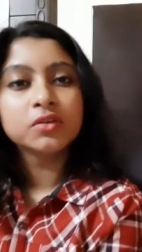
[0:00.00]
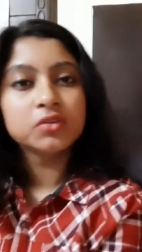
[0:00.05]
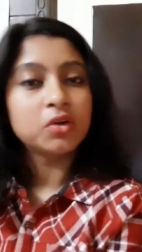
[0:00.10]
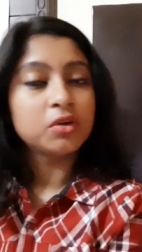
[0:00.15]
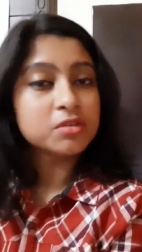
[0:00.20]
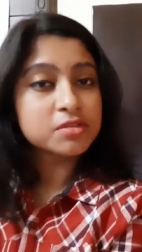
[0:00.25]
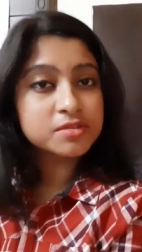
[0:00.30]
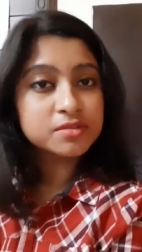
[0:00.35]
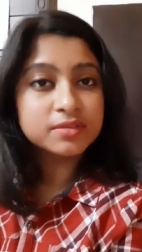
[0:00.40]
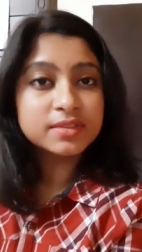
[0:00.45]

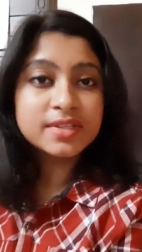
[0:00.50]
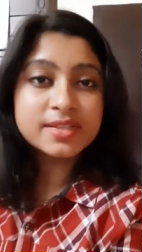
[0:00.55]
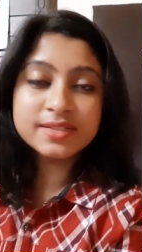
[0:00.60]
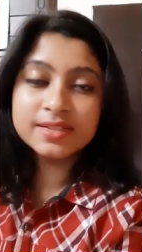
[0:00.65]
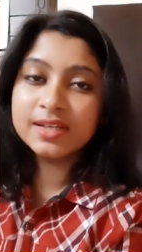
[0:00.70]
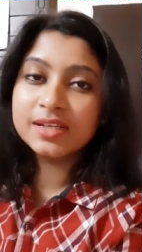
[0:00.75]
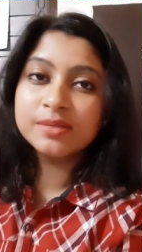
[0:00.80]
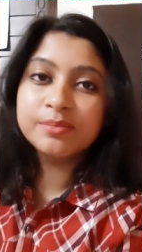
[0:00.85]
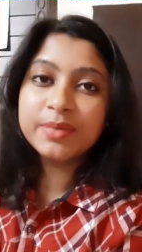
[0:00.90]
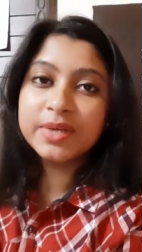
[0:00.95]
Also, these
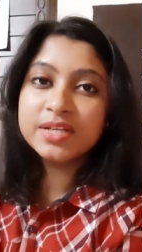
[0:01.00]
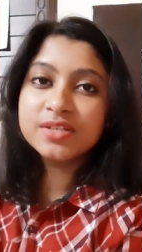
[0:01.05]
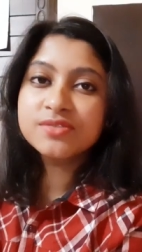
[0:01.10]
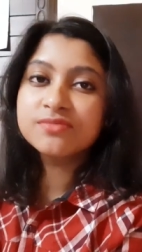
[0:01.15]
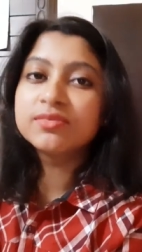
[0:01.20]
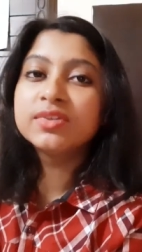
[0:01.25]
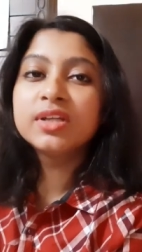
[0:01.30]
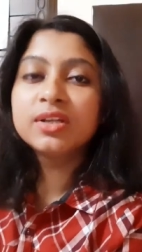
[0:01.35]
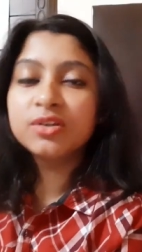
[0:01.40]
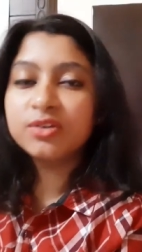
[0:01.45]
nail
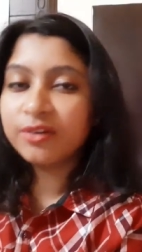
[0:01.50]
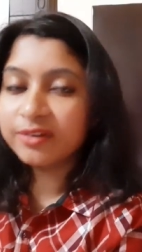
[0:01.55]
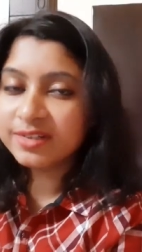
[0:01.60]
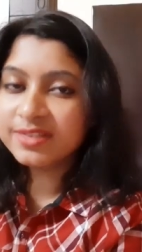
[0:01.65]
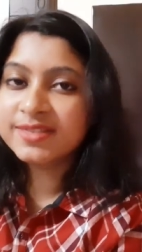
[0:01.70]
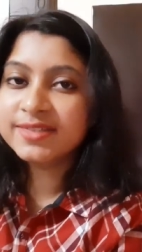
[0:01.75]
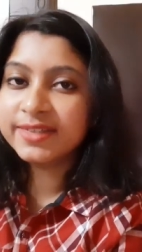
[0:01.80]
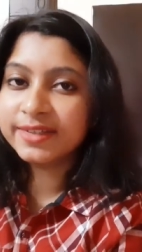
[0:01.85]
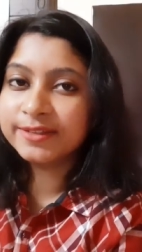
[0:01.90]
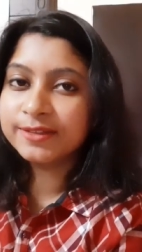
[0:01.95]
paints will not
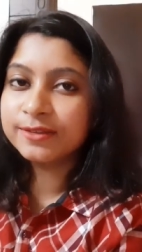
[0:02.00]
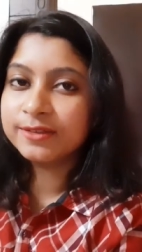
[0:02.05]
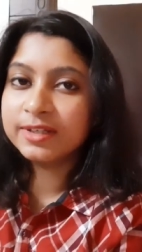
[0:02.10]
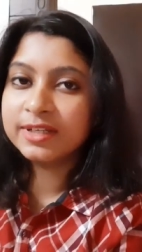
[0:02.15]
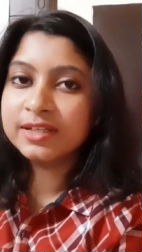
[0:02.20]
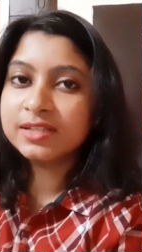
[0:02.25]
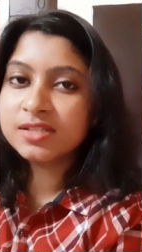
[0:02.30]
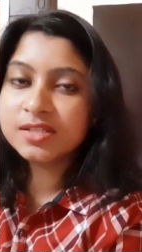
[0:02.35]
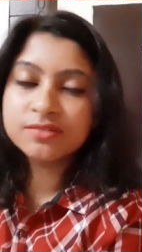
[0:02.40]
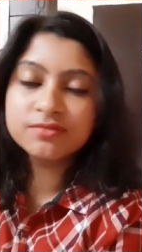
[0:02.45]
stain your
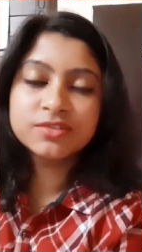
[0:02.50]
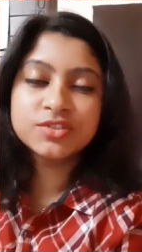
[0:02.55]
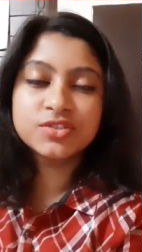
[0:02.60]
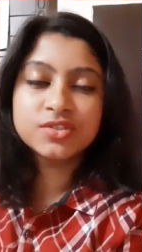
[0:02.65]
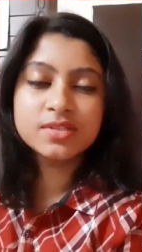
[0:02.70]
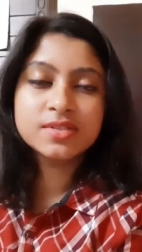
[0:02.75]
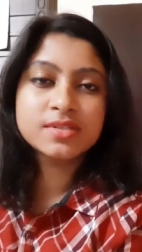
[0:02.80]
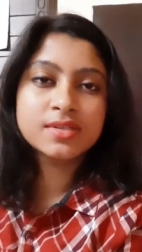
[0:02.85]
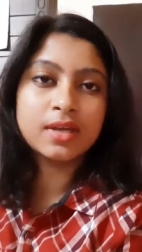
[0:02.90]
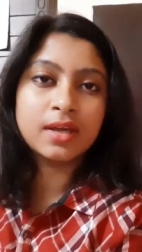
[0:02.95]
nails, which
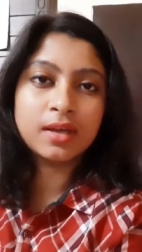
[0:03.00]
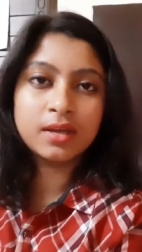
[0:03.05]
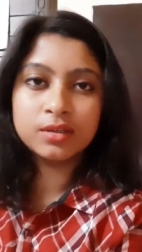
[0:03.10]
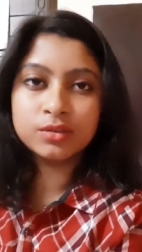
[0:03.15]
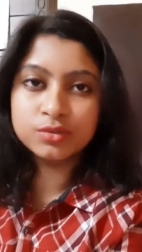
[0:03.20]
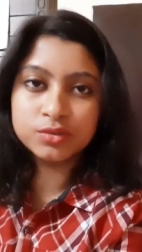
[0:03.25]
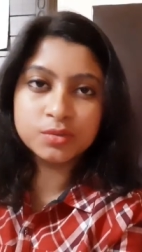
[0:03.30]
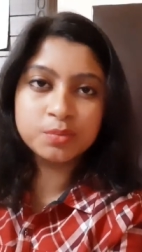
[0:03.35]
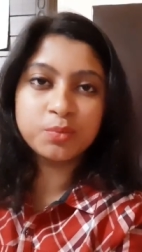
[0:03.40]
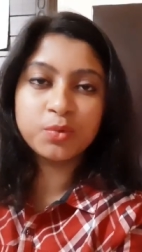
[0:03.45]
is a
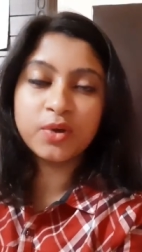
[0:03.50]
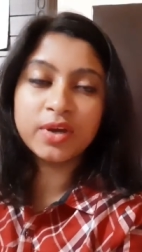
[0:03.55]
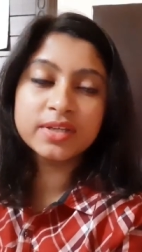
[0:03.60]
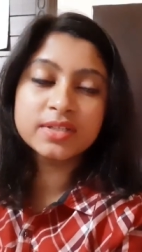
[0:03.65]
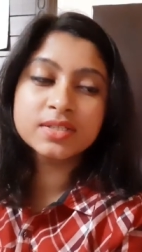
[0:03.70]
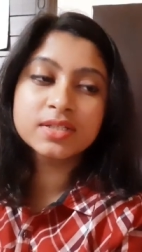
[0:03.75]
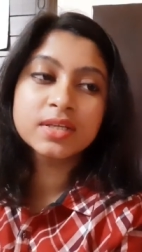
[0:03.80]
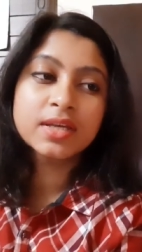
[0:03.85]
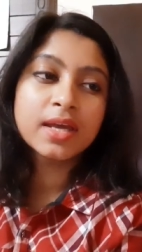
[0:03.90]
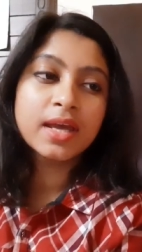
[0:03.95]
good
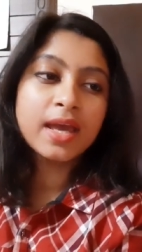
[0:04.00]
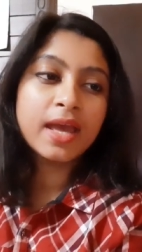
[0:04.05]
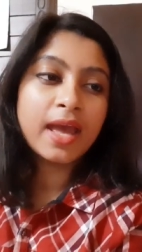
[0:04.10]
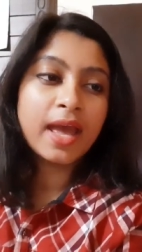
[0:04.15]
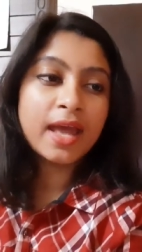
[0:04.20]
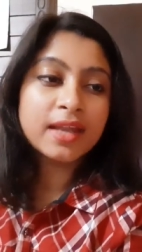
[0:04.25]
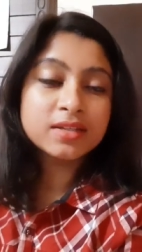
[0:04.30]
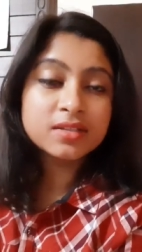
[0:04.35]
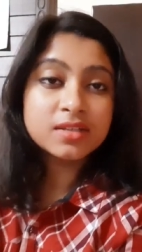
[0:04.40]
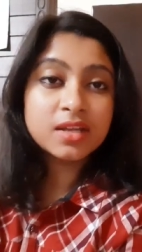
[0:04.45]
point.
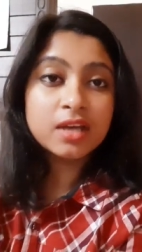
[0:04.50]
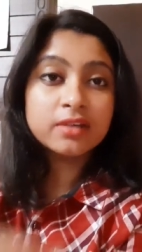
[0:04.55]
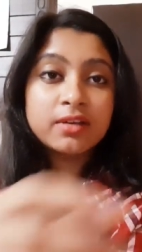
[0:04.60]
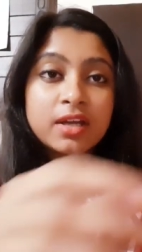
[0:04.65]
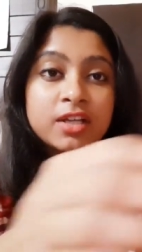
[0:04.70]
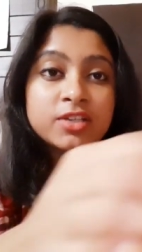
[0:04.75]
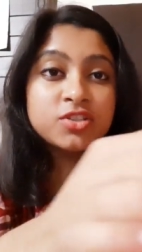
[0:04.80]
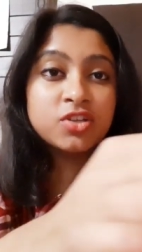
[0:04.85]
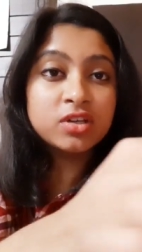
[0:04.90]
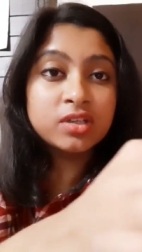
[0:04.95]
And now
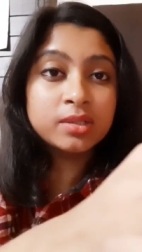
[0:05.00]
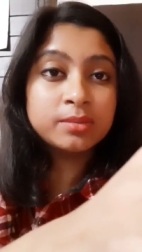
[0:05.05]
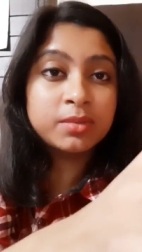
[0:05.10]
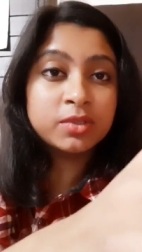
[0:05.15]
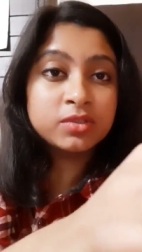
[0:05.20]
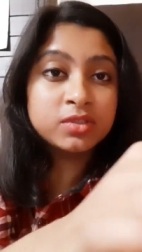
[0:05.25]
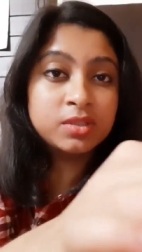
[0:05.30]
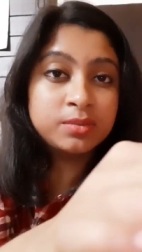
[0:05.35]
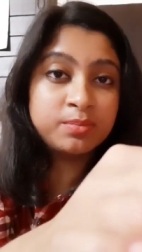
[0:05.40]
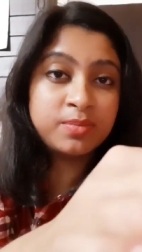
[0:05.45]
I'll talk
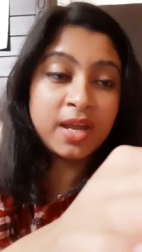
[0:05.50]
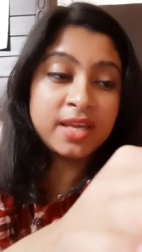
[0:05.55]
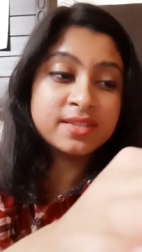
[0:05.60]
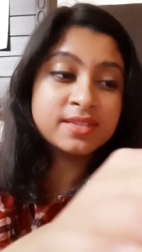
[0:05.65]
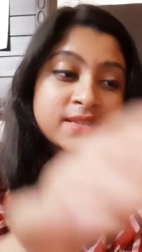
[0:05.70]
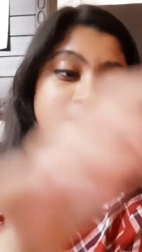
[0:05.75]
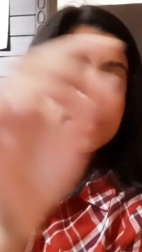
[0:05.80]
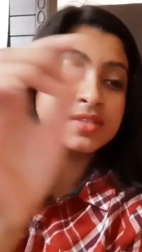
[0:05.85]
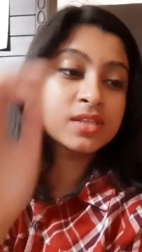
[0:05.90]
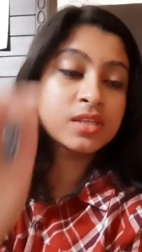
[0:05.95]
about the
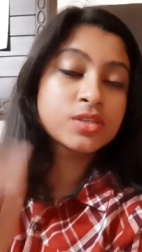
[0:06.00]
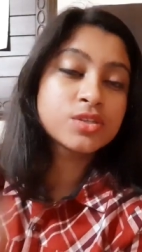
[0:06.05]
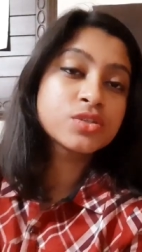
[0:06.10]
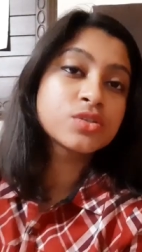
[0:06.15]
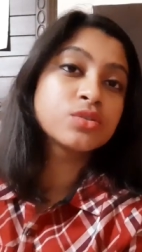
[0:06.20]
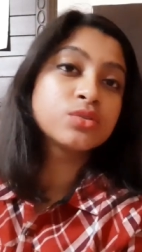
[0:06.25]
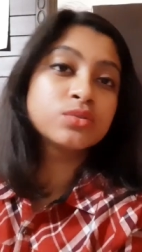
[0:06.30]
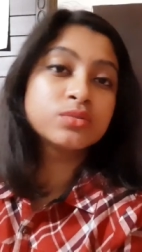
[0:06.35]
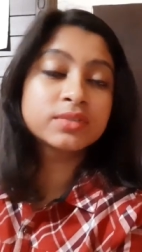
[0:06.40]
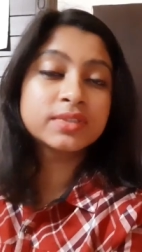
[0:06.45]
prices.
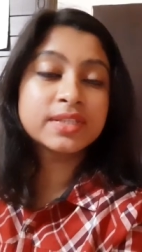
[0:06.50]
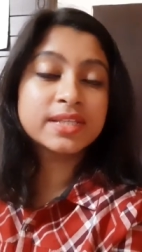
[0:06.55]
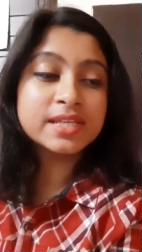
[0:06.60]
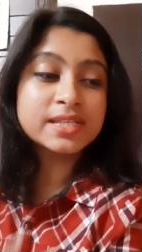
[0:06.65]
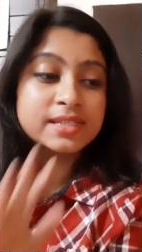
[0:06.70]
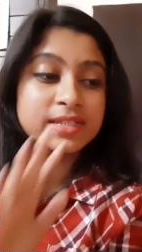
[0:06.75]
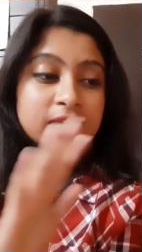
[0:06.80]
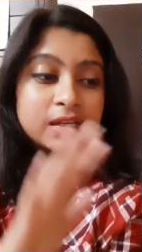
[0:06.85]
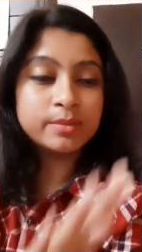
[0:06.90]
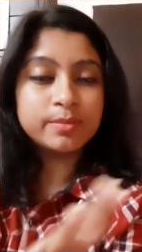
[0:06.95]
So
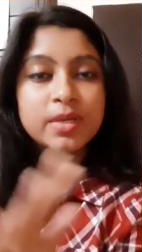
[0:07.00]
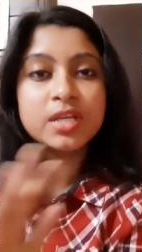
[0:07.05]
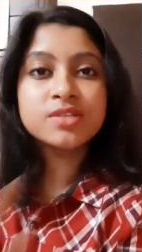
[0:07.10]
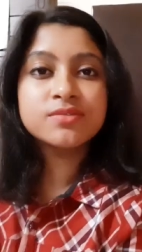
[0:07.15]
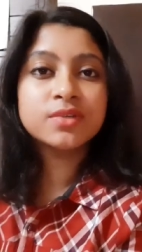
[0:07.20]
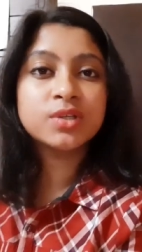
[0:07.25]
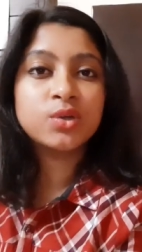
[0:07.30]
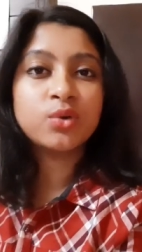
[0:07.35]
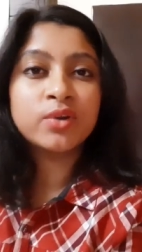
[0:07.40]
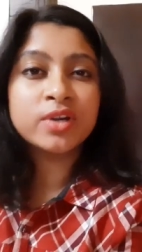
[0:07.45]
these nail
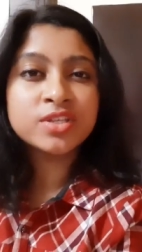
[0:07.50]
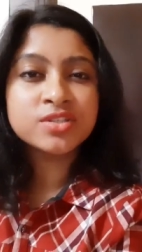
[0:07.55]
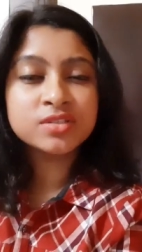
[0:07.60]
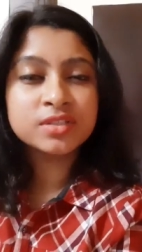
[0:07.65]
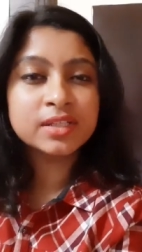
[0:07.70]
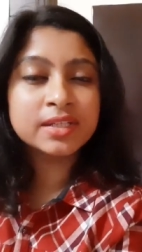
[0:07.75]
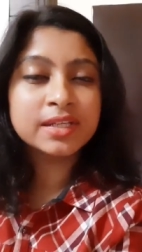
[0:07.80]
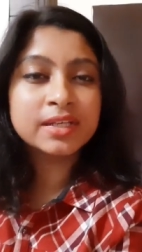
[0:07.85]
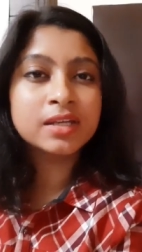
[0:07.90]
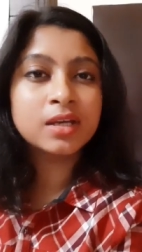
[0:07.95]
paints were
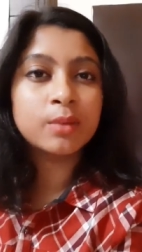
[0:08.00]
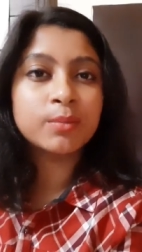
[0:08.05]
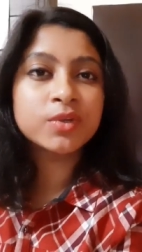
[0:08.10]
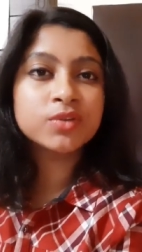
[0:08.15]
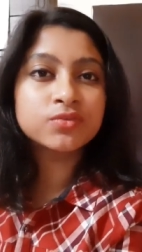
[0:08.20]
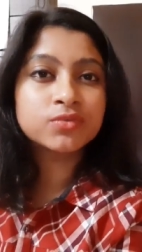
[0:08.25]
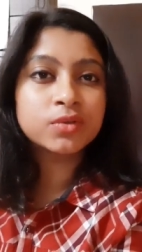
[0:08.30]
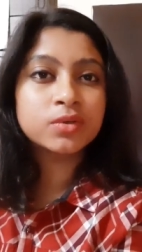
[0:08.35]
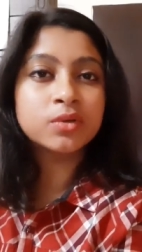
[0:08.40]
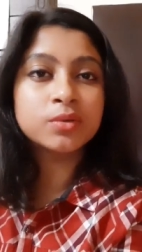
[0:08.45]
originally
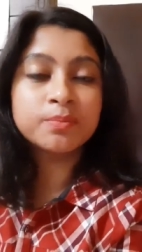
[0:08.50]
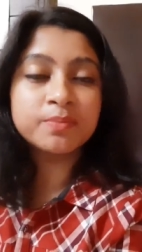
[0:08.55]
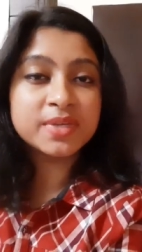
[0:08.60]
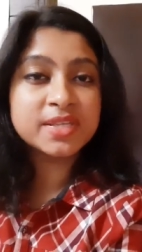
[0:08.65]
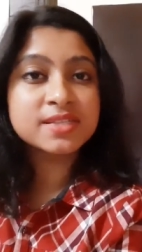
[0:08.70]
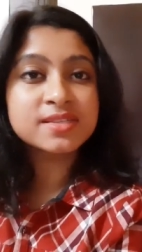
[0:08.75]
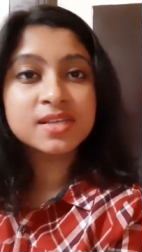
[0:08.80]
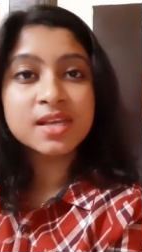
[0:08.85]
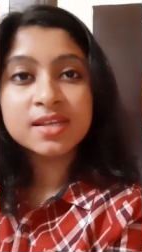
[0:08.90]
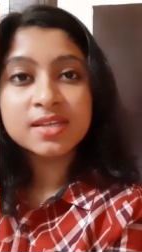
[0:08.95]
coming for
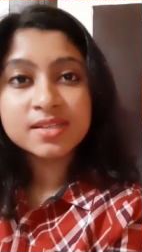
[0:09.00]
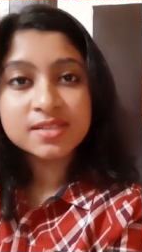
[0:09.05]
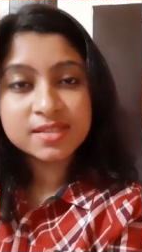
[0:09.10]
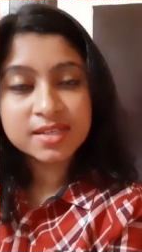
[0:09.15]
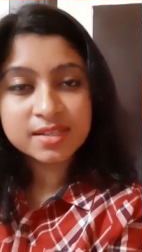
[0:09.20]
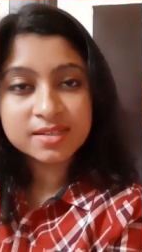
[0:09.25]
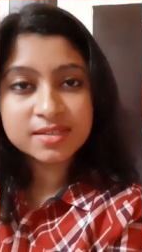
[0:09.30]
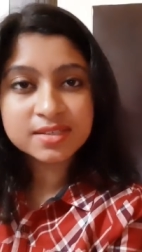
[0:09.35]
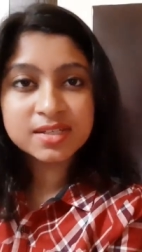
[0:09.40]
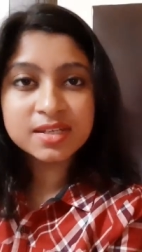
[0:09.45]
rupees
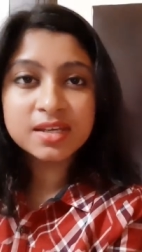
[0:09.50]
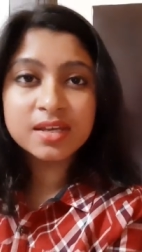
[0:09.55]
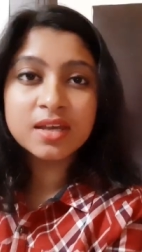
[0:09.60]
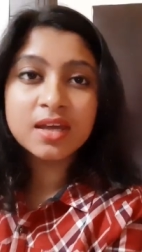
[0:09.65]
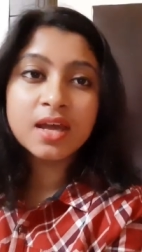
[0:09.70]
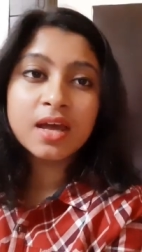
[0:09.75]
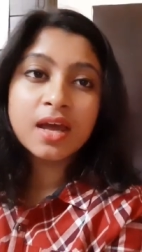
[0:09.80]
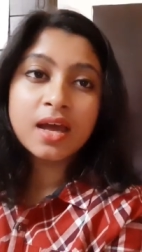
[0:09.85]
60